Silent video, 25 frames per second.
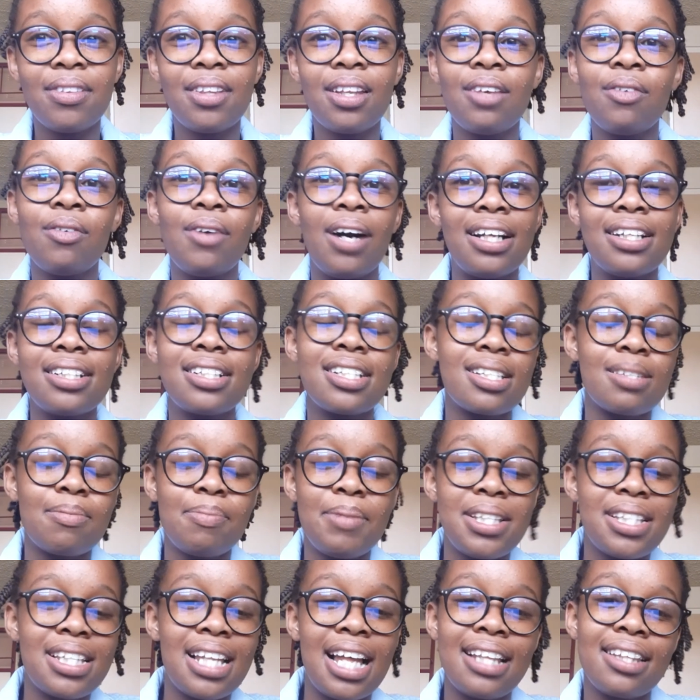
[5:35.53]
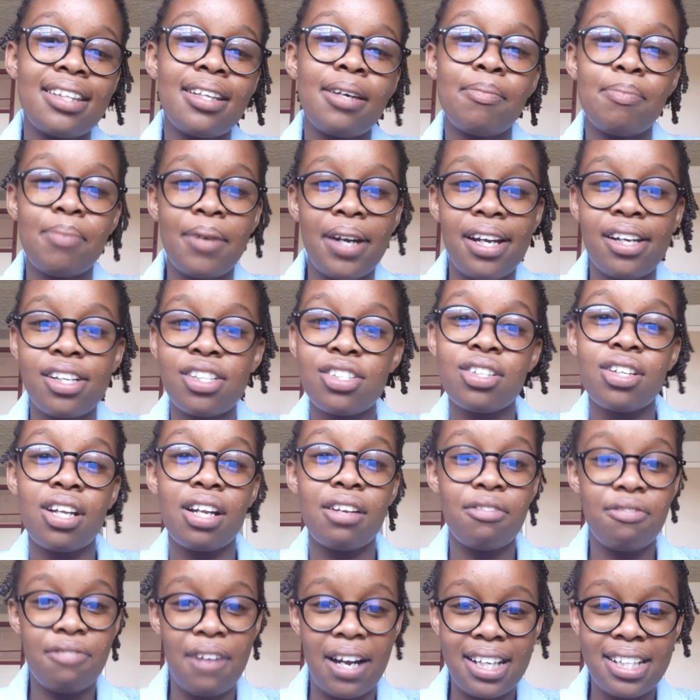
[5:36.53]
well, it just means that their brain is
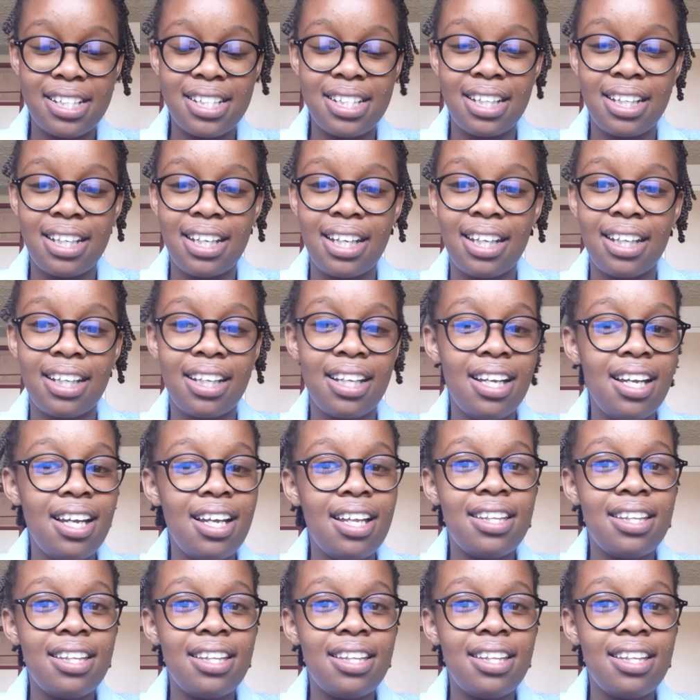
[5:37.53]
not functioning,